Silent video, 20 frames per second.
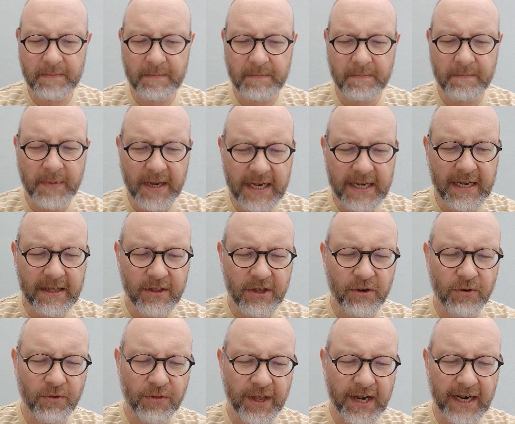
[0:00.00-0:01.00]
meaning that
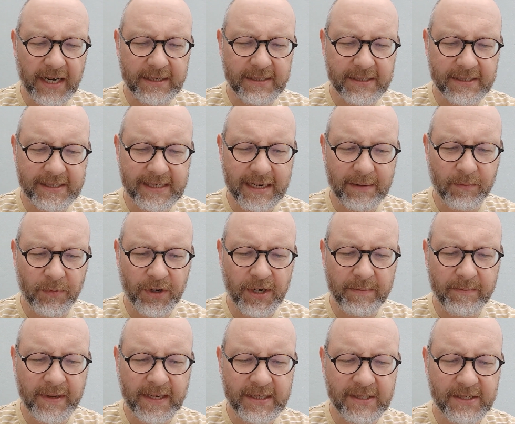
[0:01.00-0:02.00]
you'll then understand what
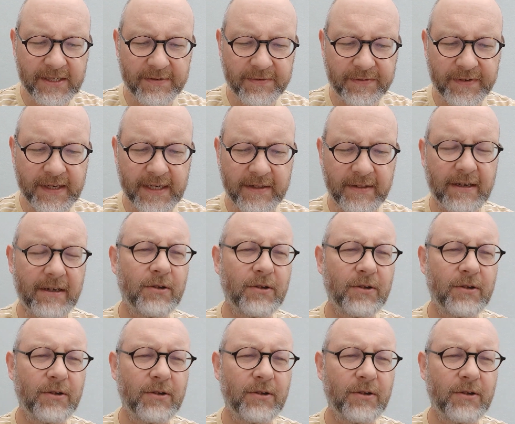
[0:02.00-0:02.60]
it means to fear the